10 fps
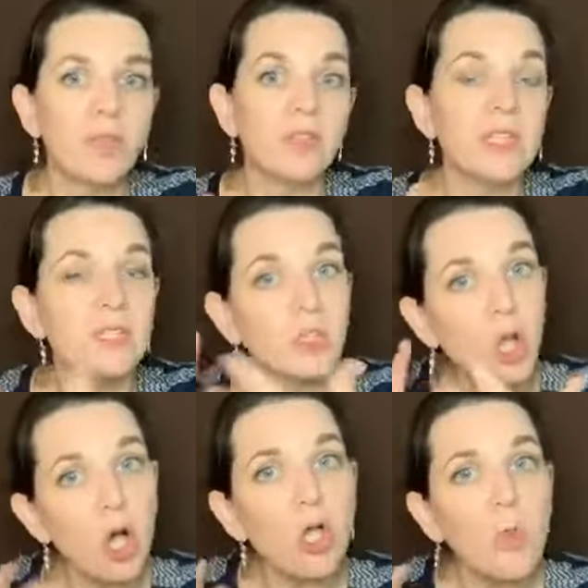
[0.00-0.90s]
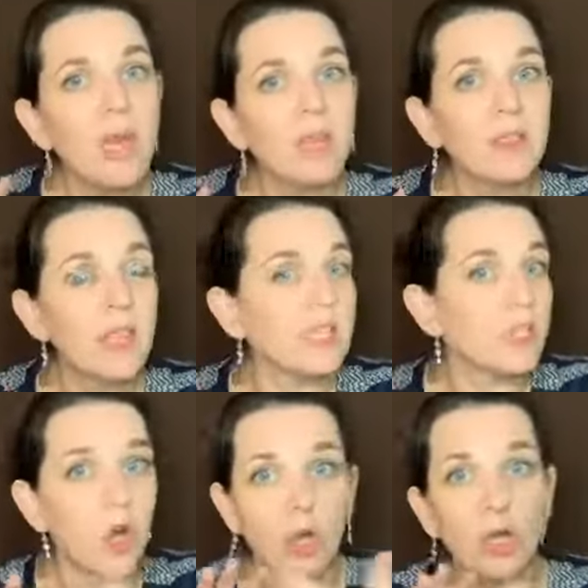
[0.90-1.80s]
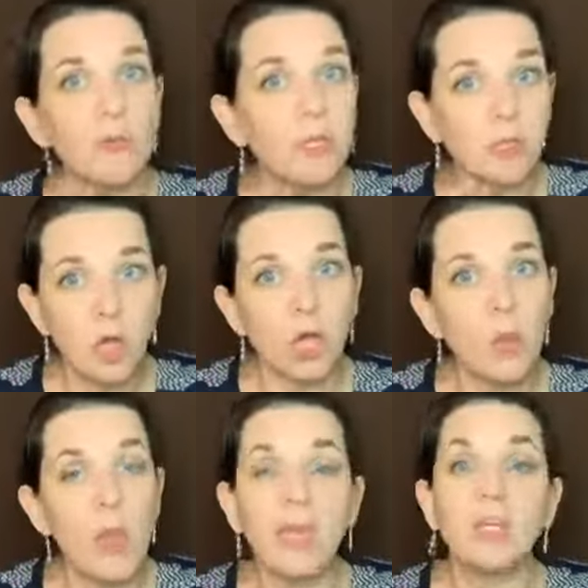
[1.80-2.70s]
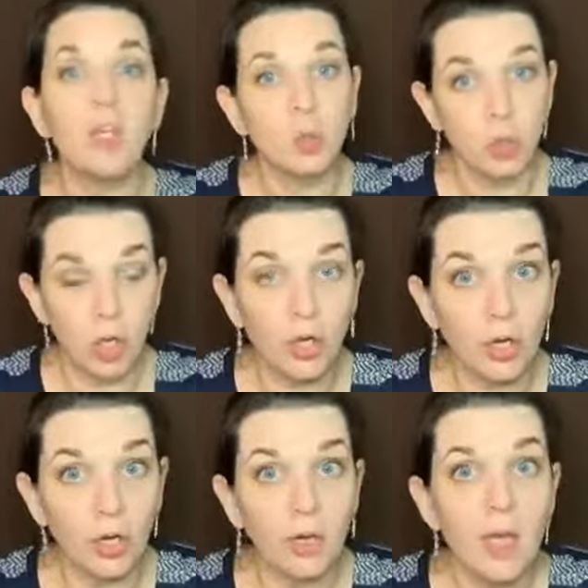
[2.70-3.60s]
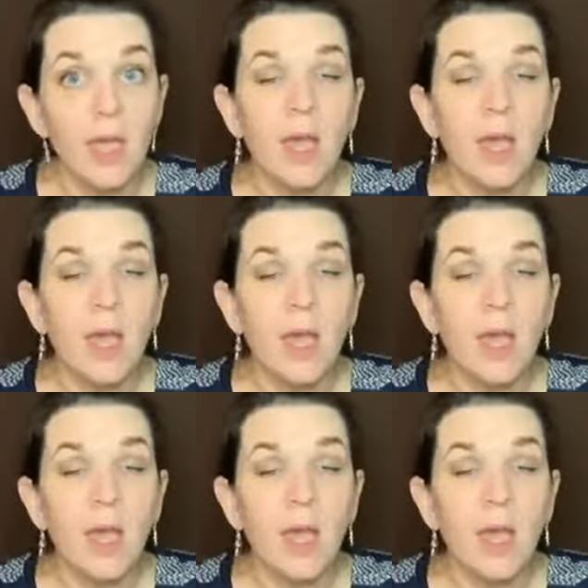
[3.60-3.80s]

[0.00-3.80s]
that these long awaited things are going to be long awaited no longer.